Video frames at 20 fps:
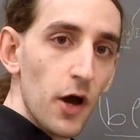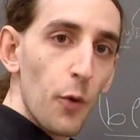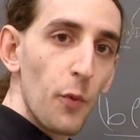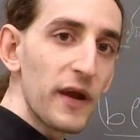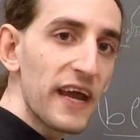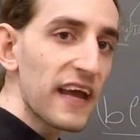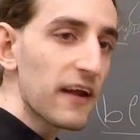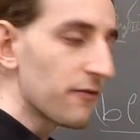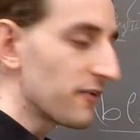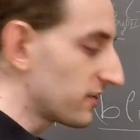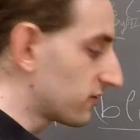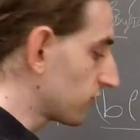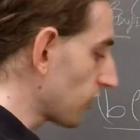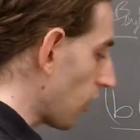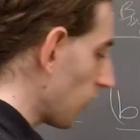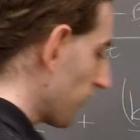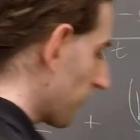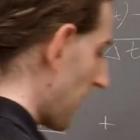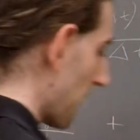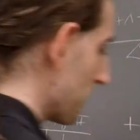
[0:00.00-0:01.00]
we get a
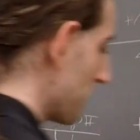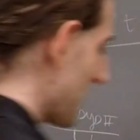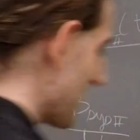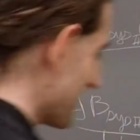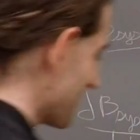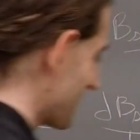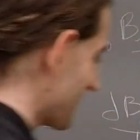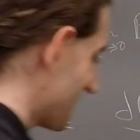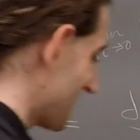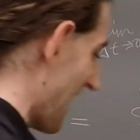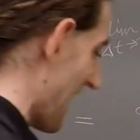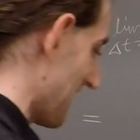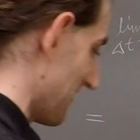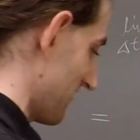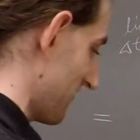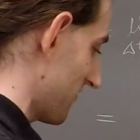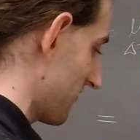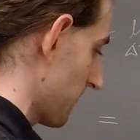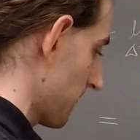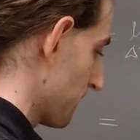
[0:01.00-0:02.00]
result that makes
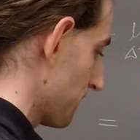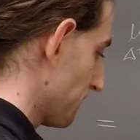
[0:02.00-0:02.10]
sense.